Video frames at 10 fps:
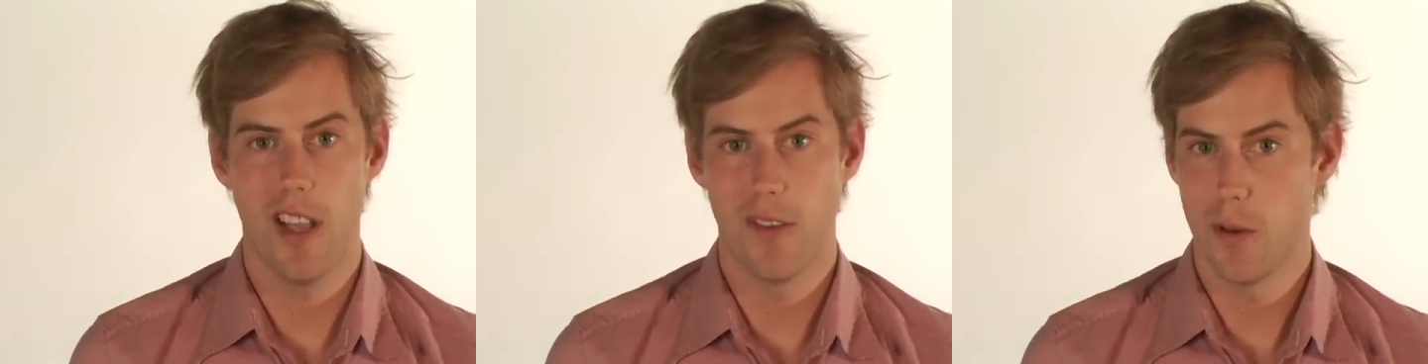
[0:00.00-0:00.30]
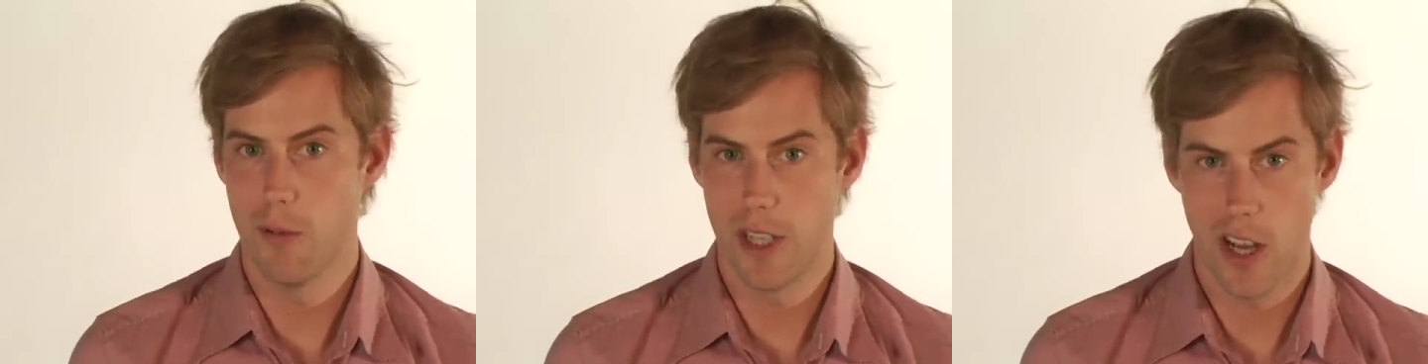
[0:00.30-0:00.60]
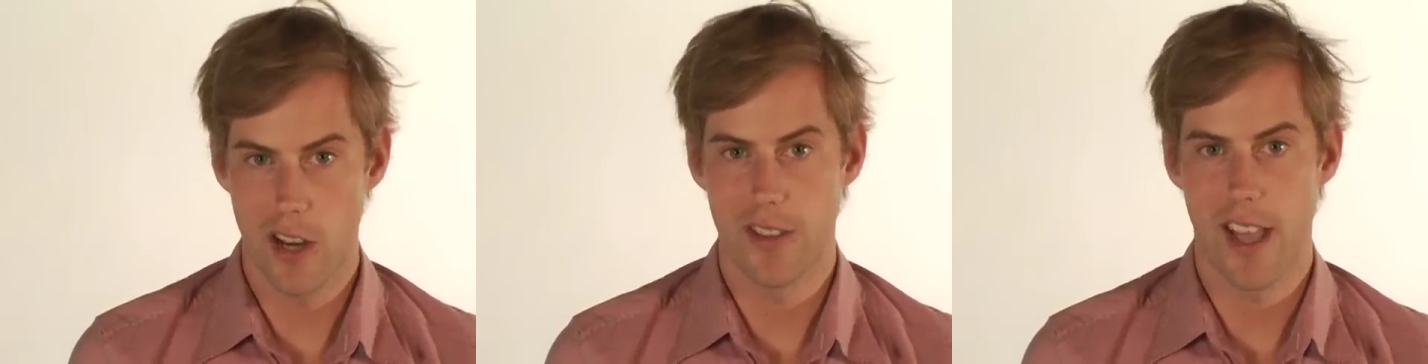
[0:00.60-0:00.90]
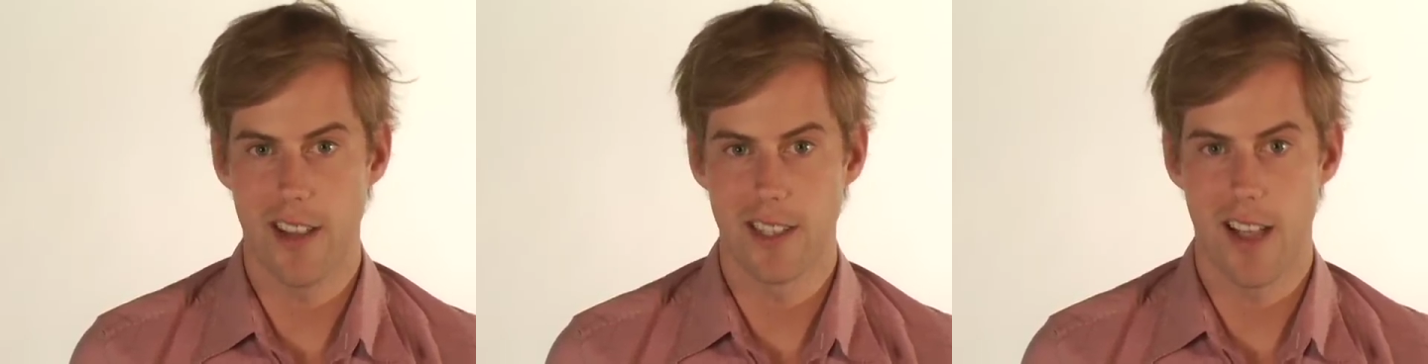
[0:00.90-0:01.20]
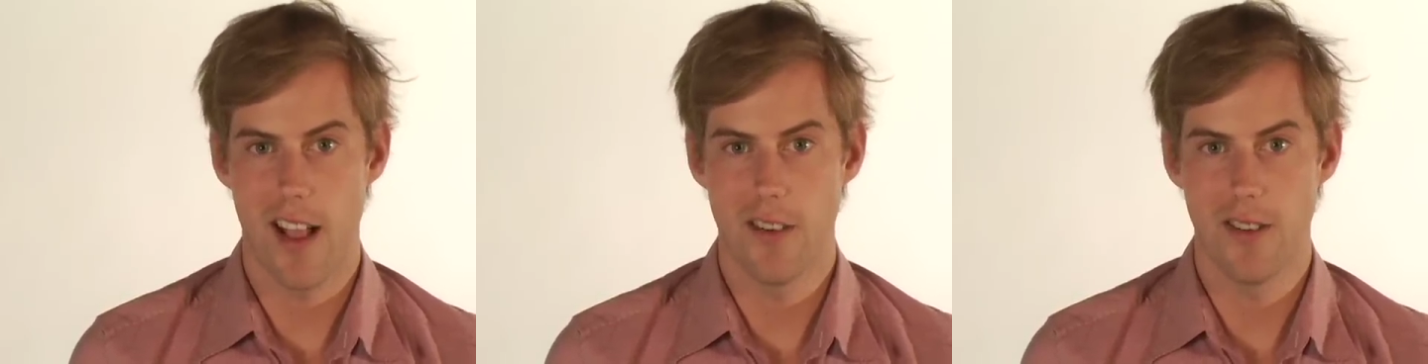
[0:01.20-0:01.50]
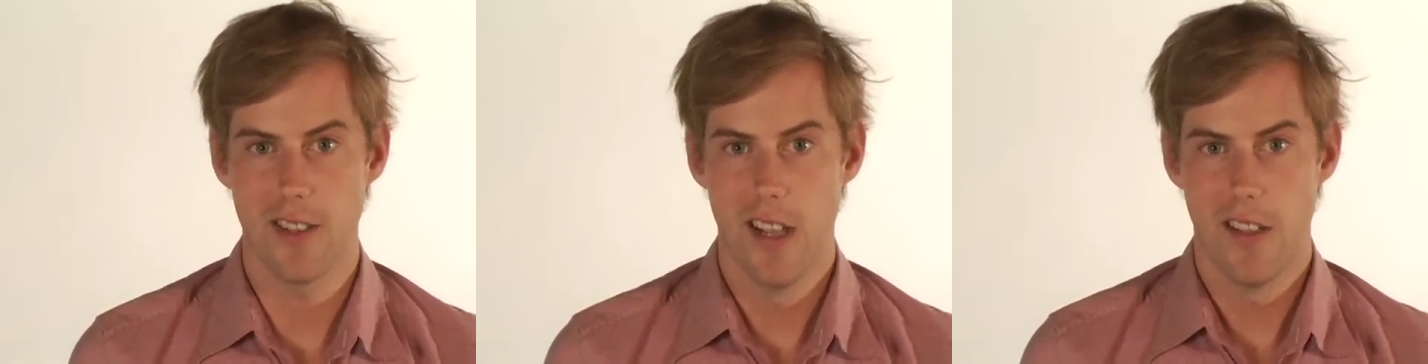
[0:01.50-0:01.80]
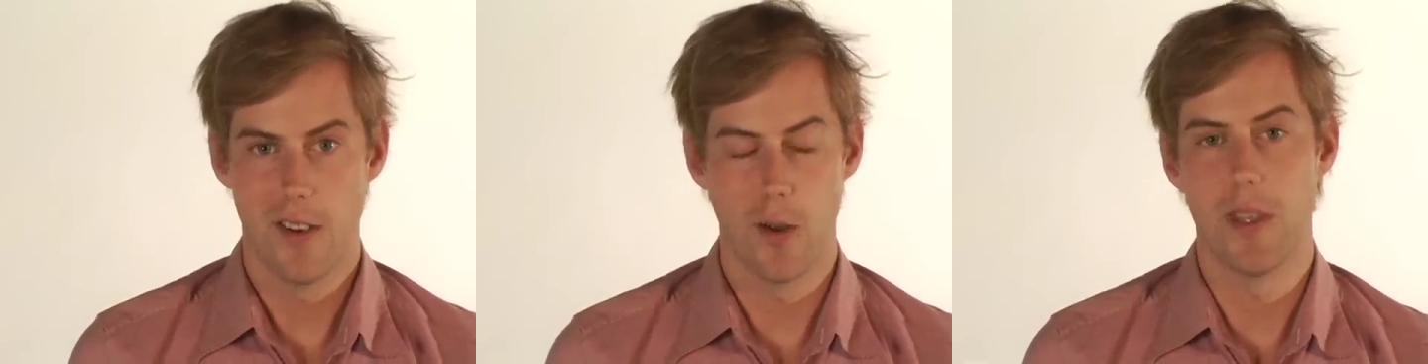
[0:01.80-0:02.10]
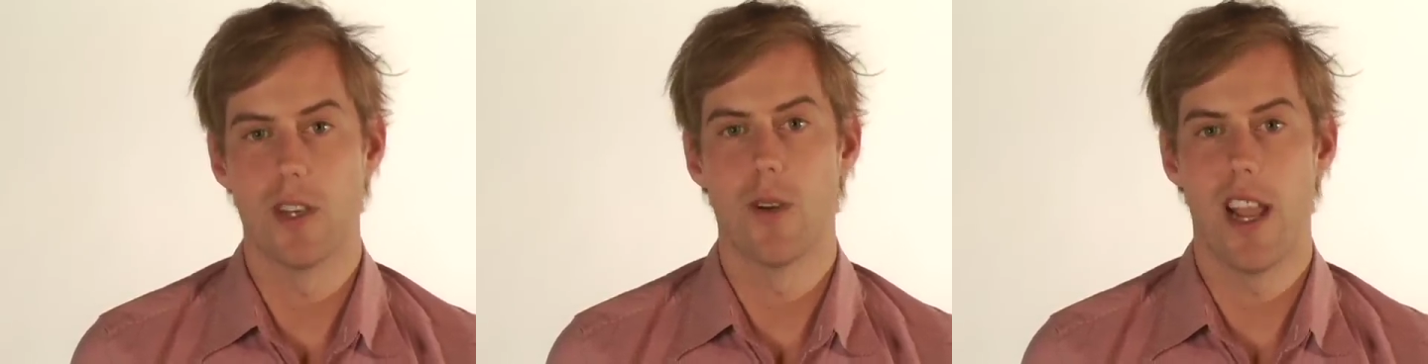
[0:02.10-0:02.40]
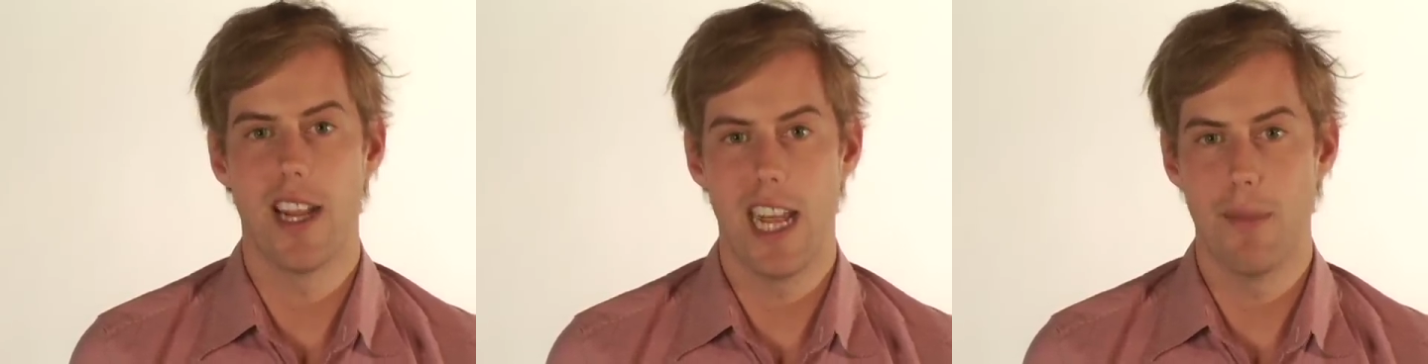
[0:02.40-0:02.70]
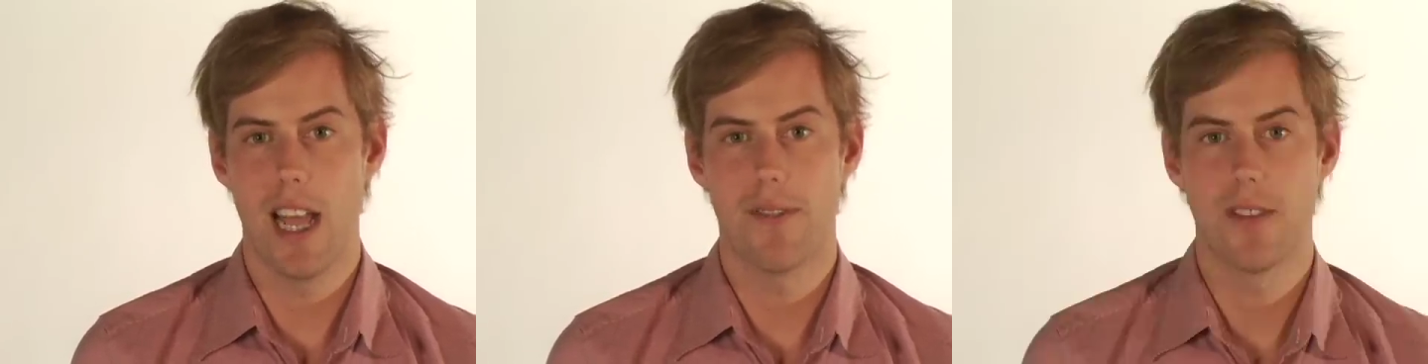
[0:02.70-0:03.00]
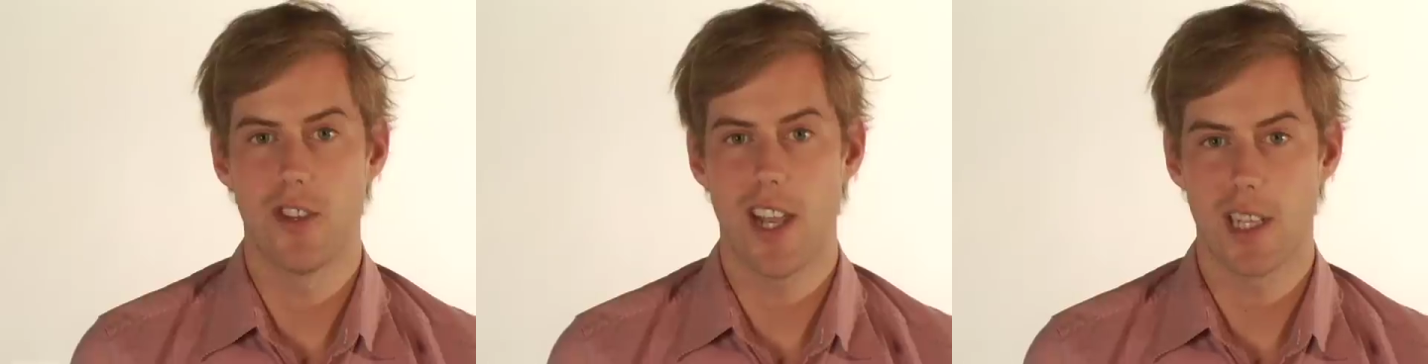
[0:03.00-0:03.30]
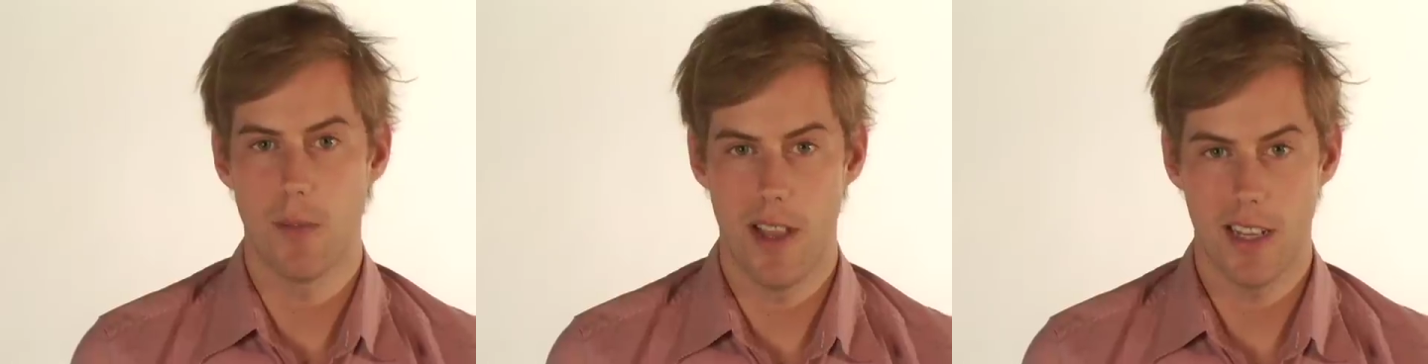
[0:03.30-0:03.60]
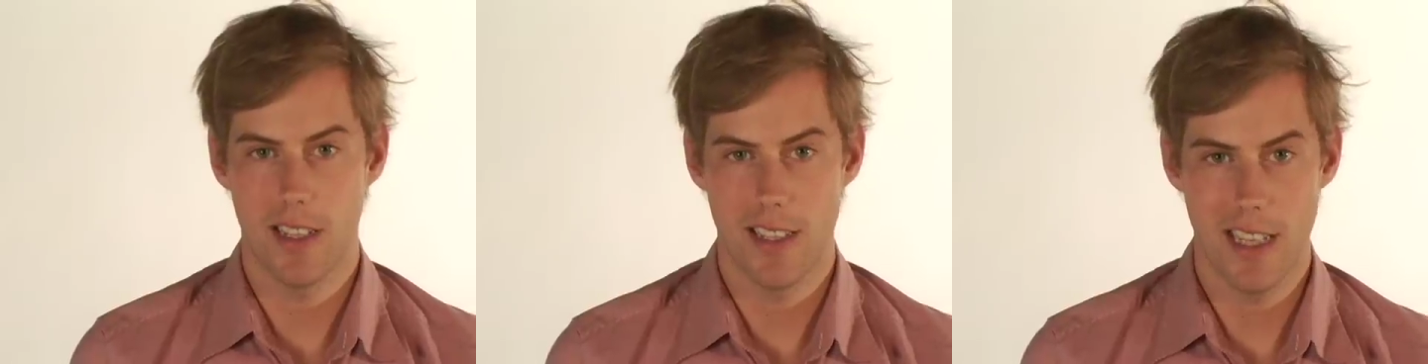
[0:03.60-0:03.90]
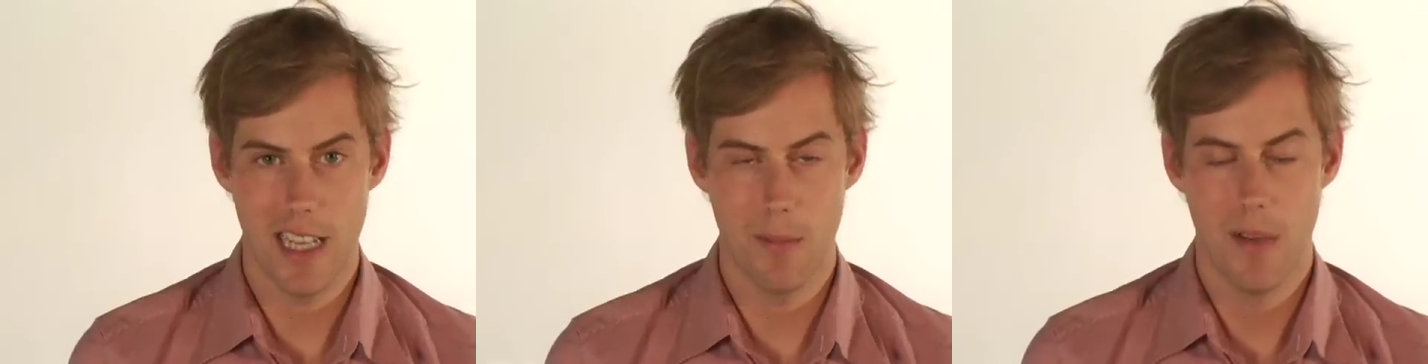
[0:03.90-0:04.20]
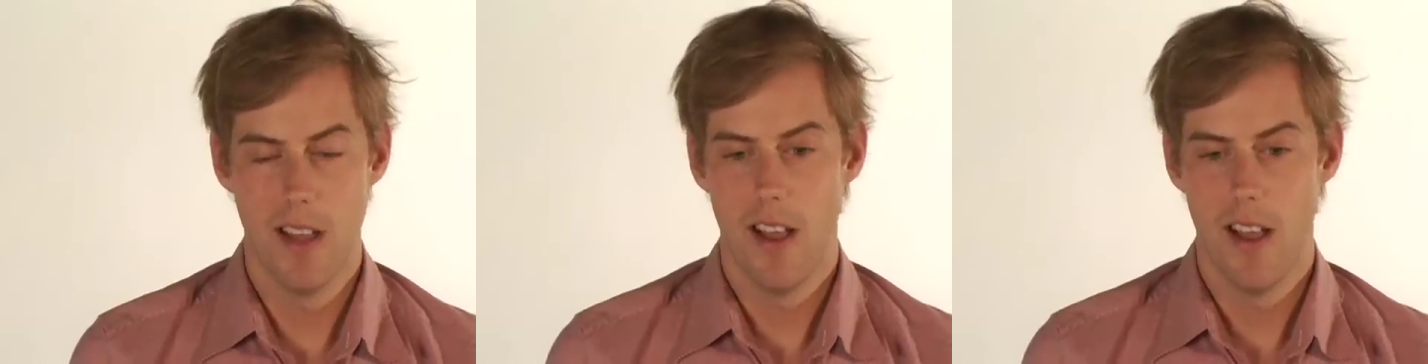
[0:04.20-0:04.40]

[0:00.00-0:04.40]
And if we reach $100,000, there will be a grant named after the Jack's Mannequin team.